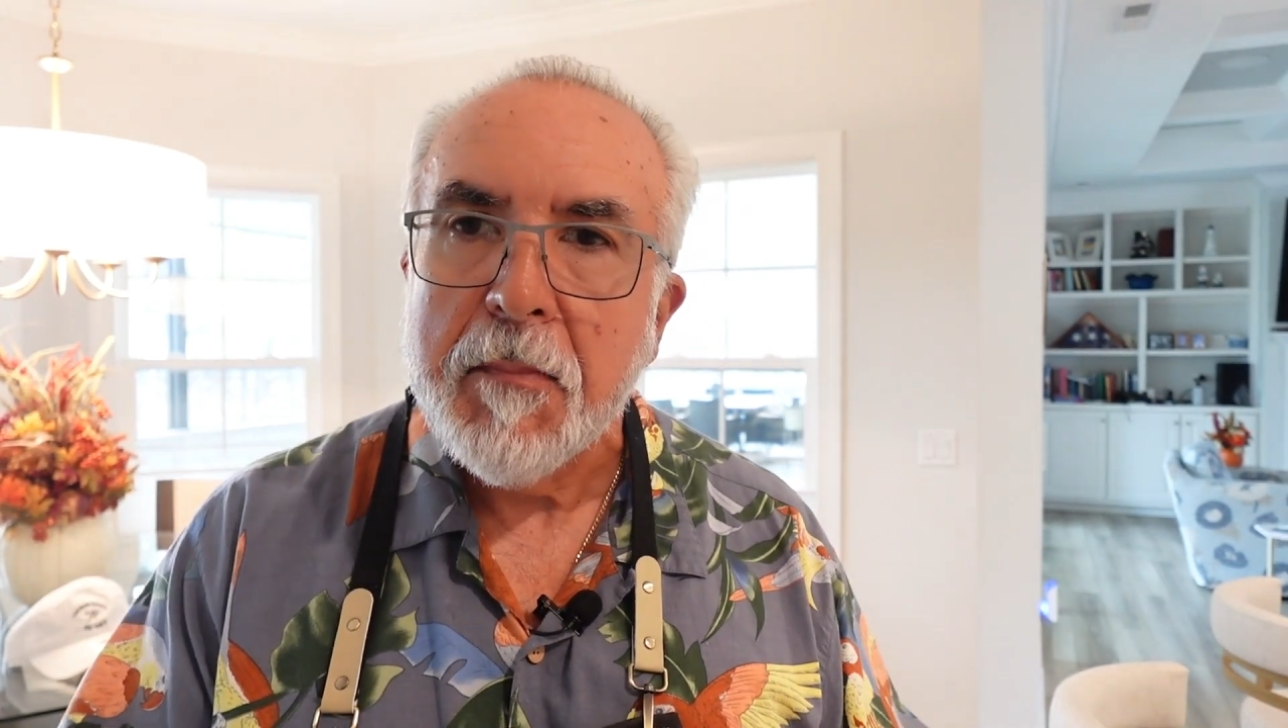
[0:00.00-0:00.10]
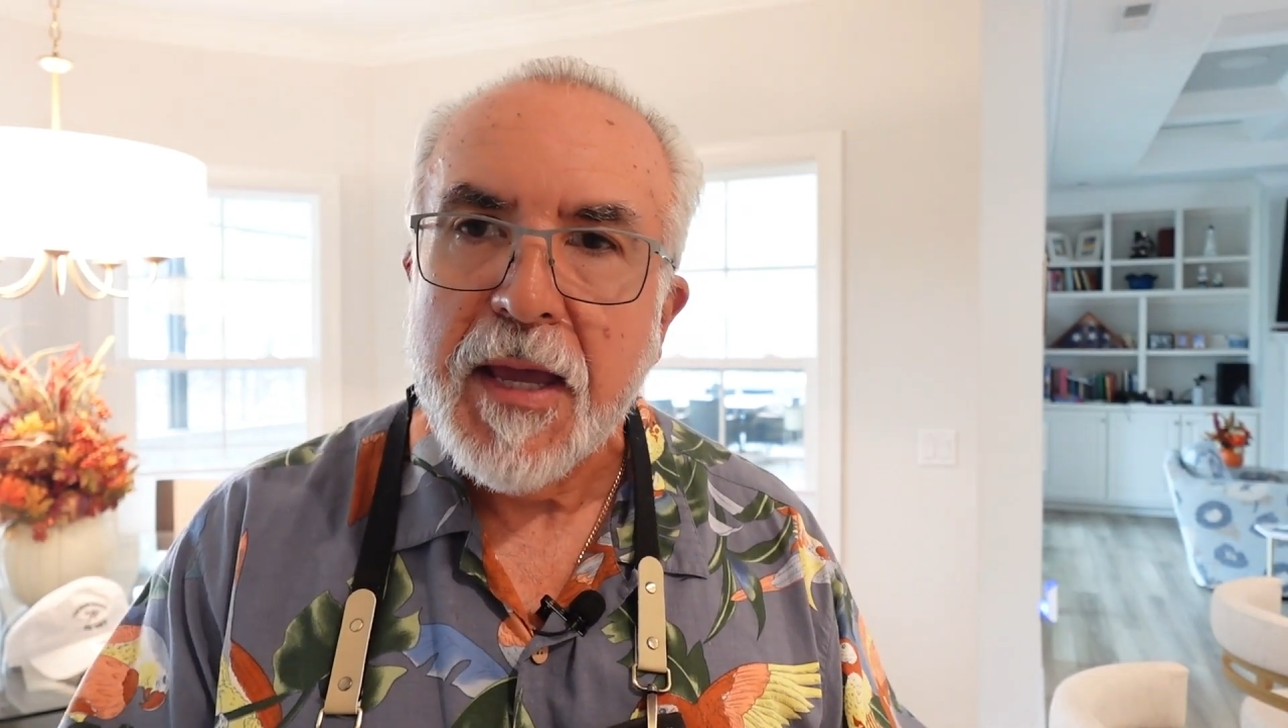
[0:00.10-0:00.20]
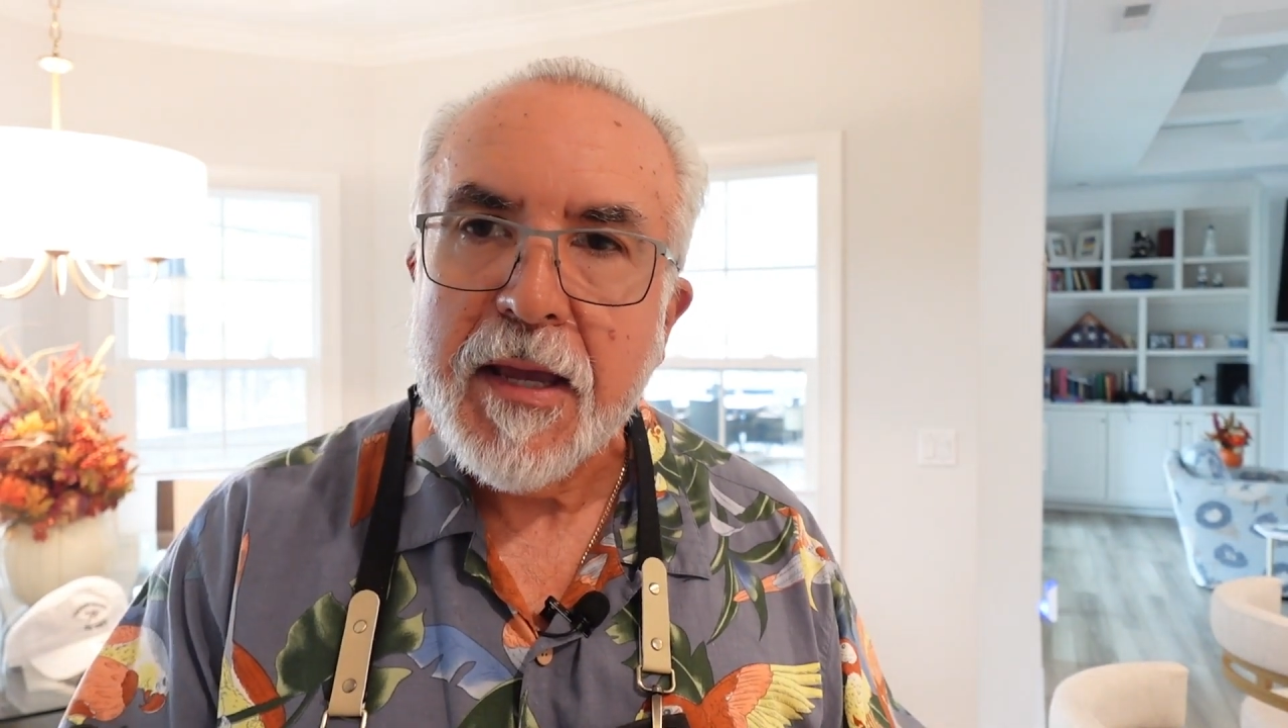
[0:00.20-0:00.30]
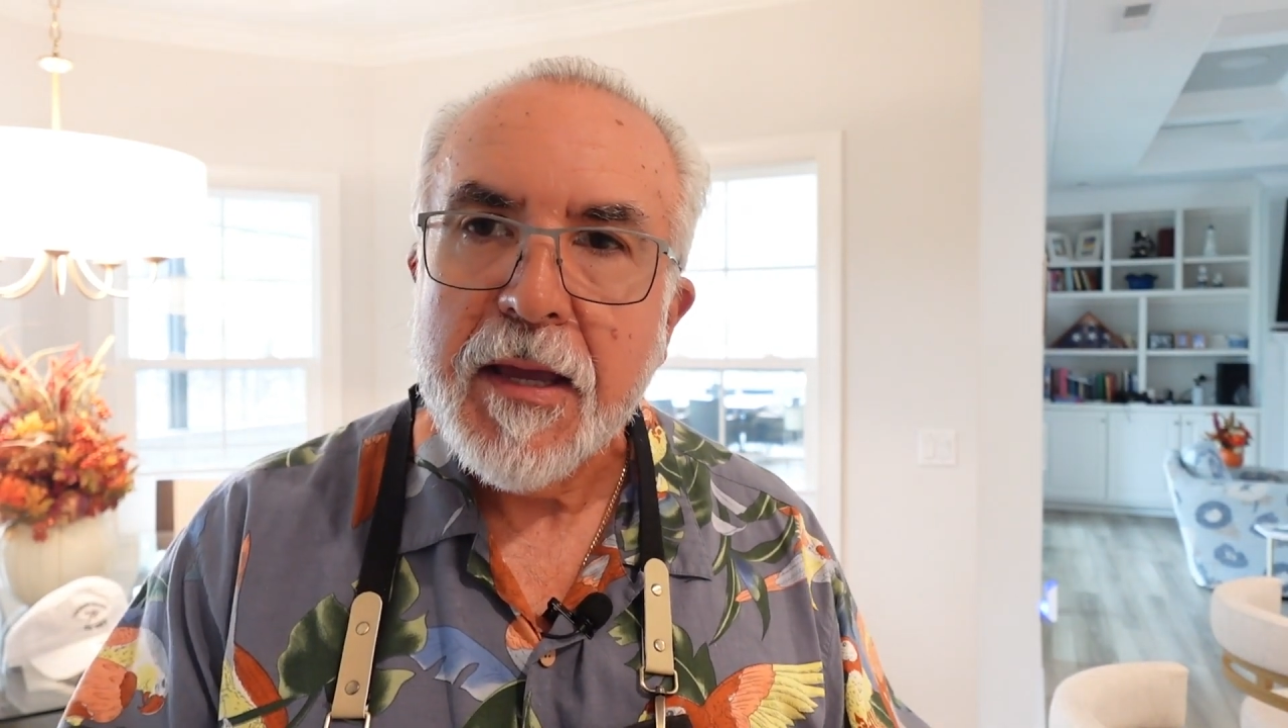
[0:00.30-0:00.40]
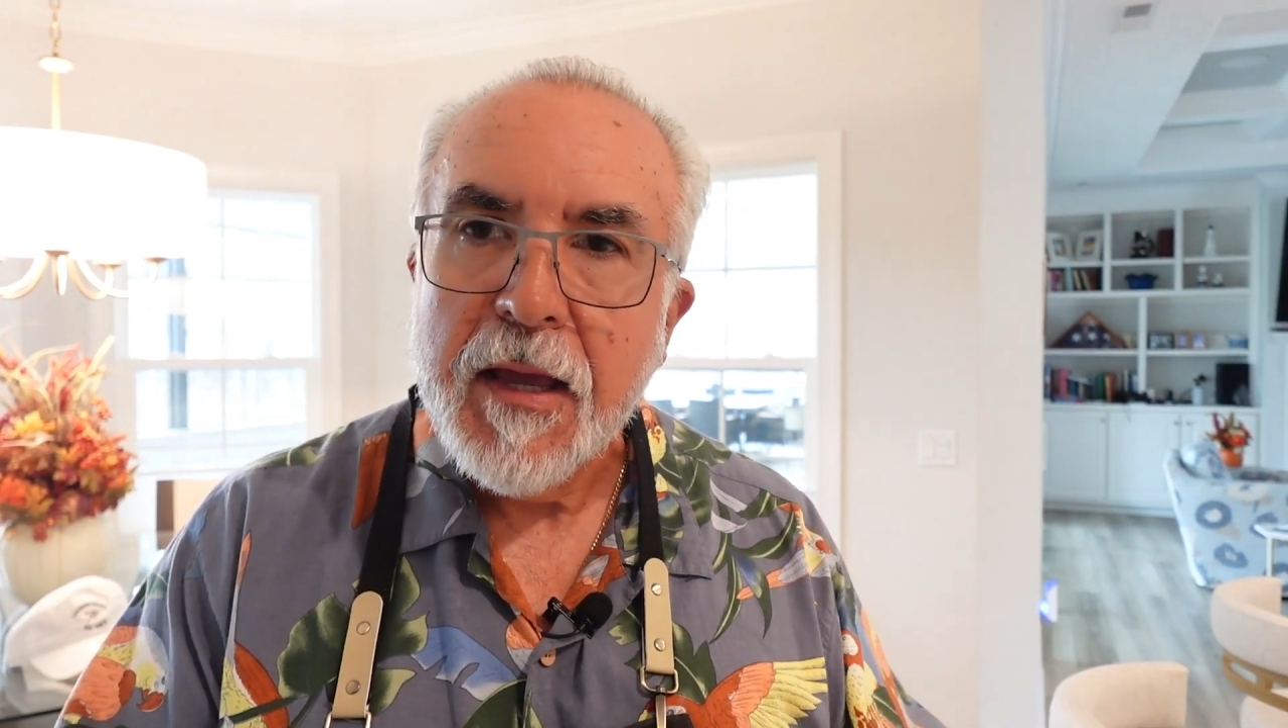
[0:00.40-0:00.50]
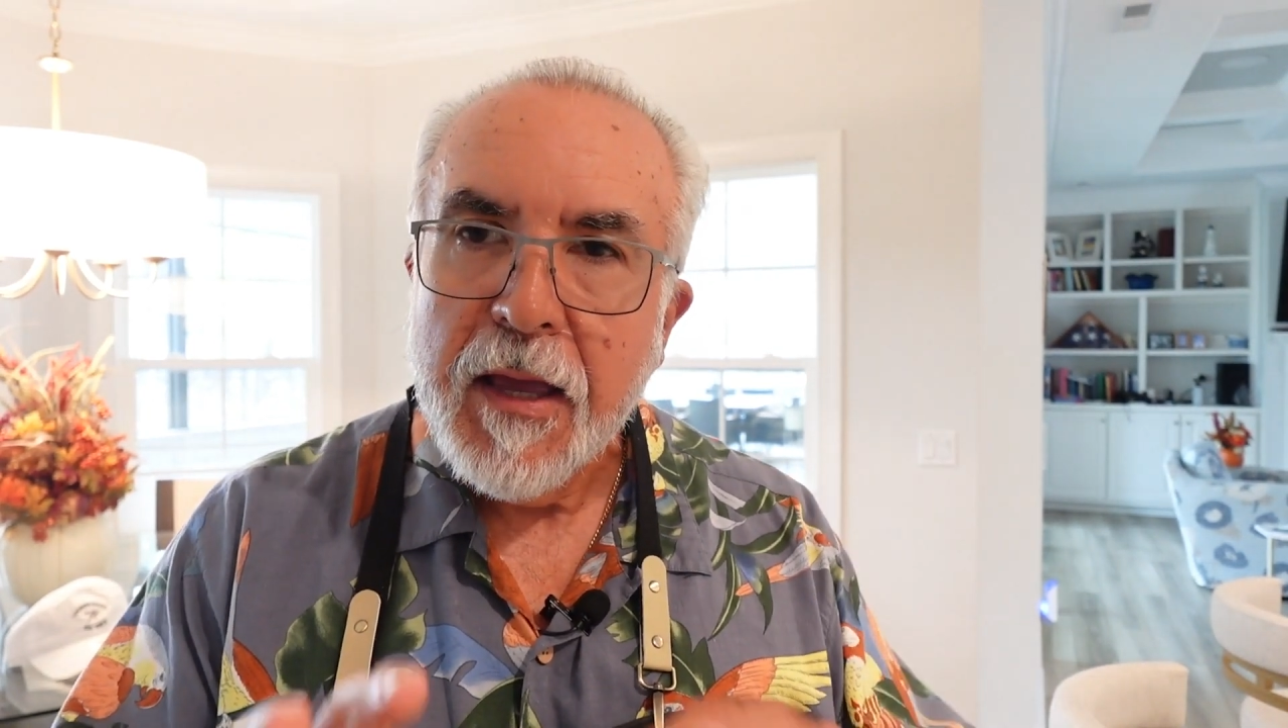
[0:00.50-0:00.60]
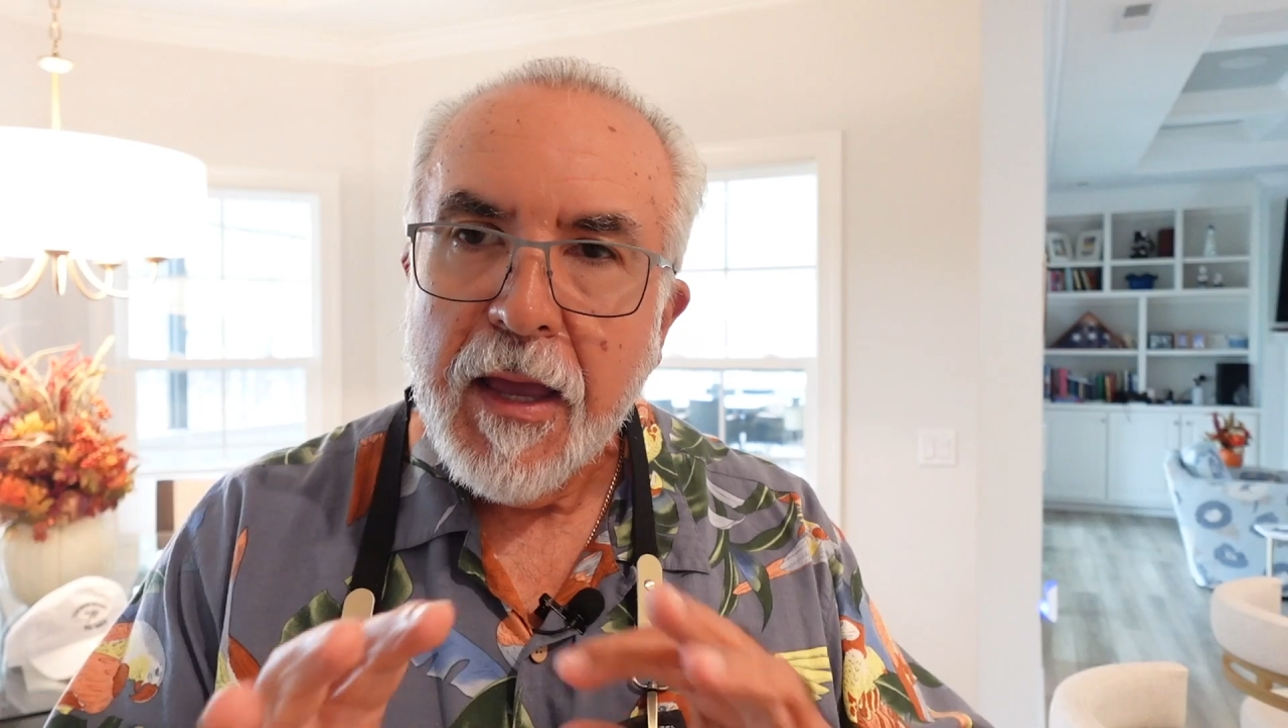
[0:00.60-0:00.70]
make